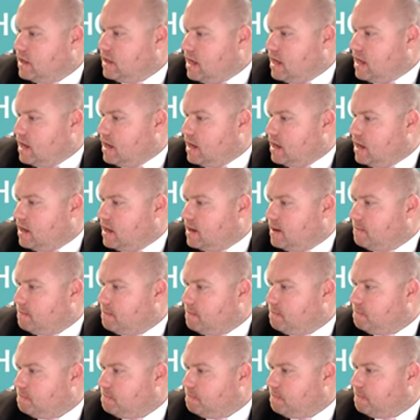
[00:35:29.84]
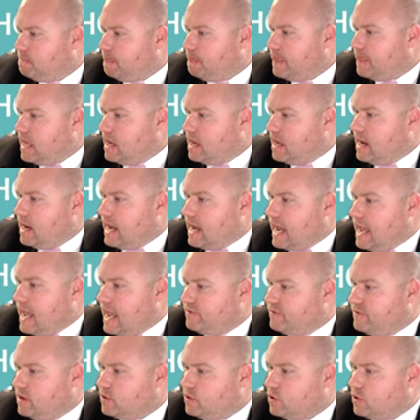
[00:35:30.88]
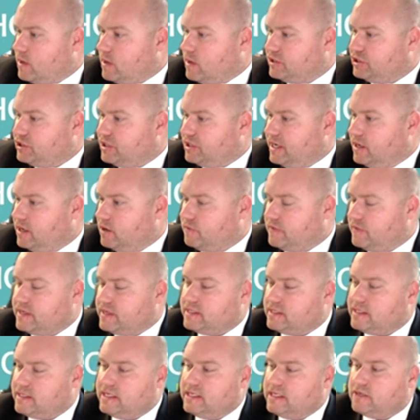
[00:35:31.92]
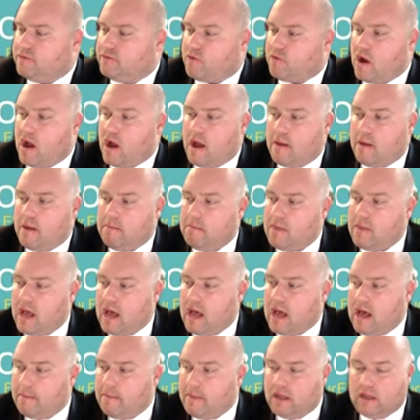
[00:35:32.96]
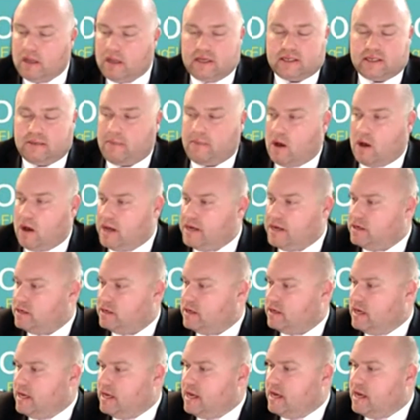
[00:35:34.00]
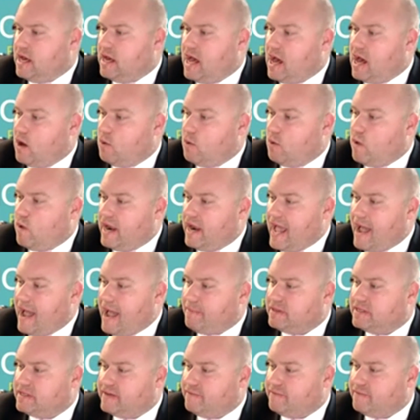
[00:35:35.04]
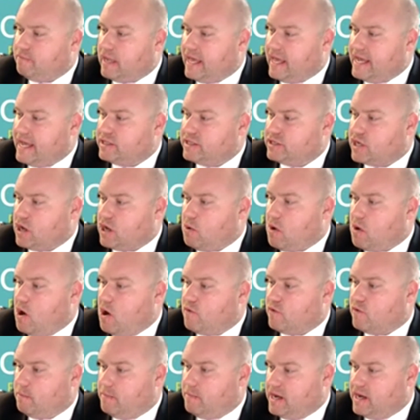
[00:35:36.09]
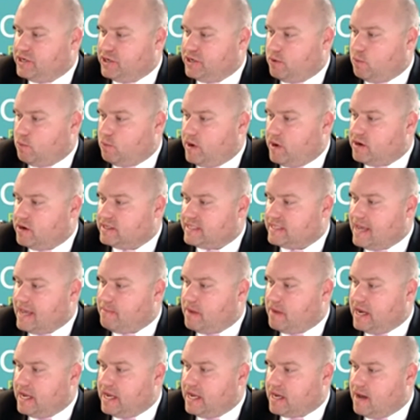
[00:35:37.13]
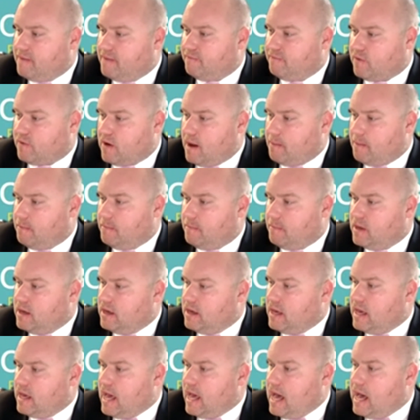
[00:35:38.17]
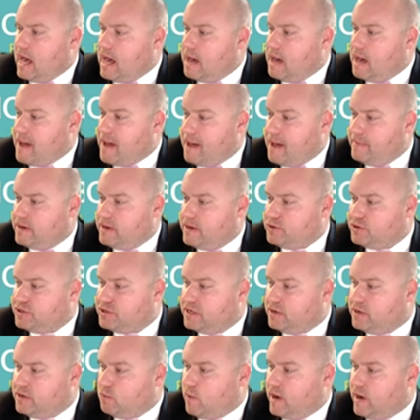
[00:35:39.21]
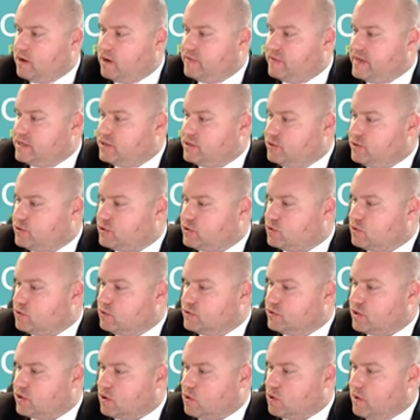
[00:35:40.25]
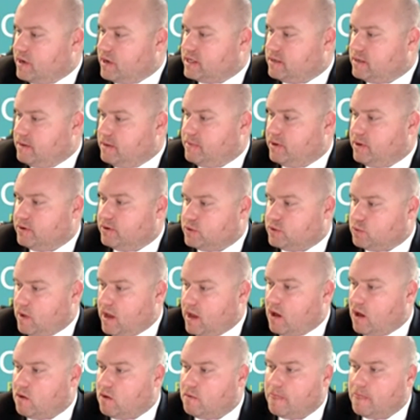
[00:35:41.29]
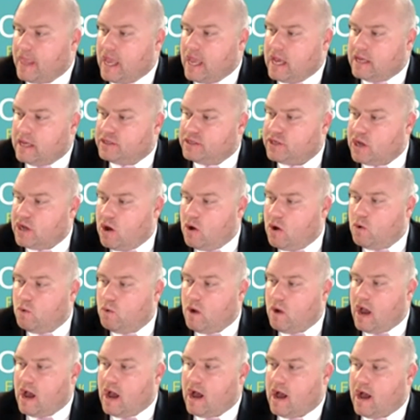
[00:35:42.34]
I have another question here. This is from Alyssa Bond. What happens if plans go over budget? Where does that money come from? I'm interested in where these new schools are going to be built as well. So